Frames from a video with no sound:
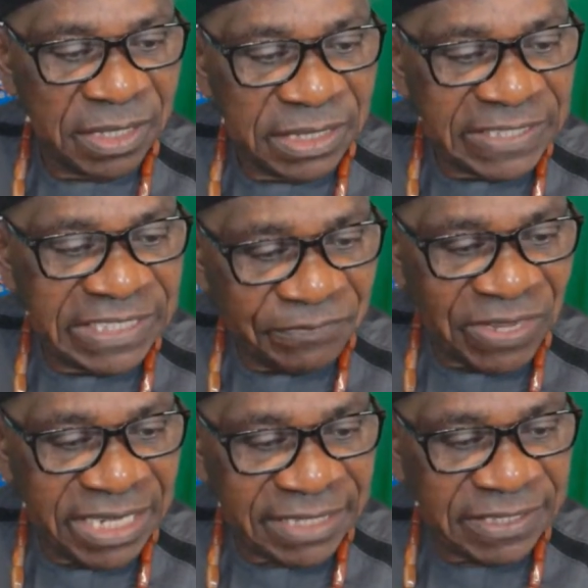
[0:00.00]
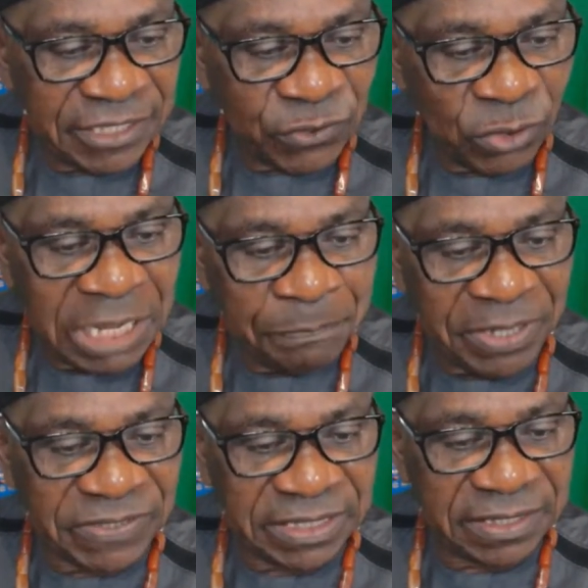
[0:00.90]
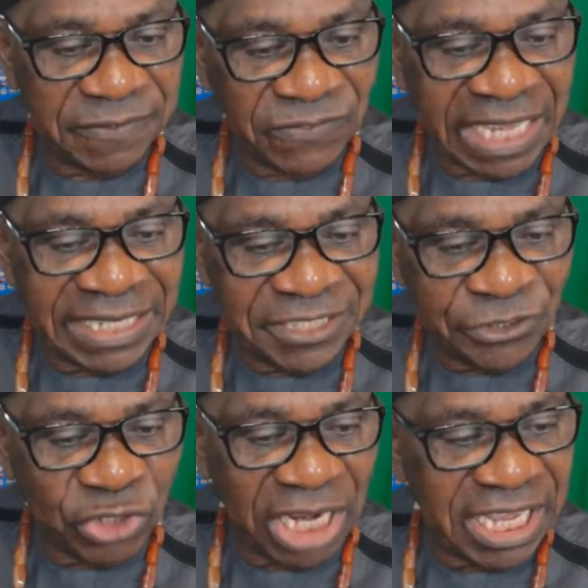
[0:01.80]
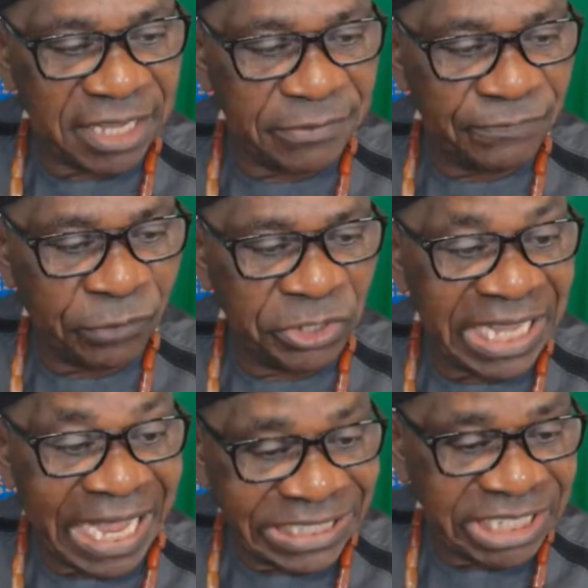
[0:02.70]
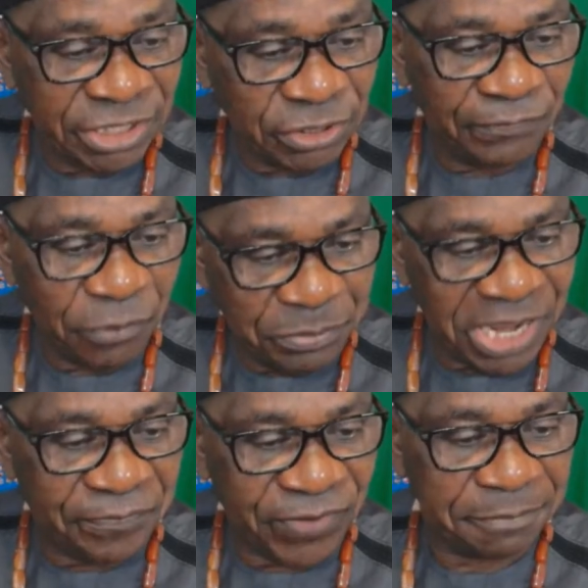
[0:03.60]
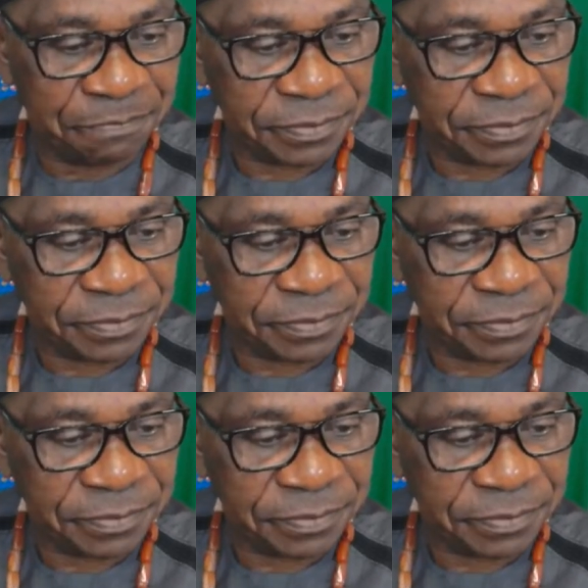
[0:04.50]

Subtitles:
this defendant is the only person standing trial for the agitation for Biafra.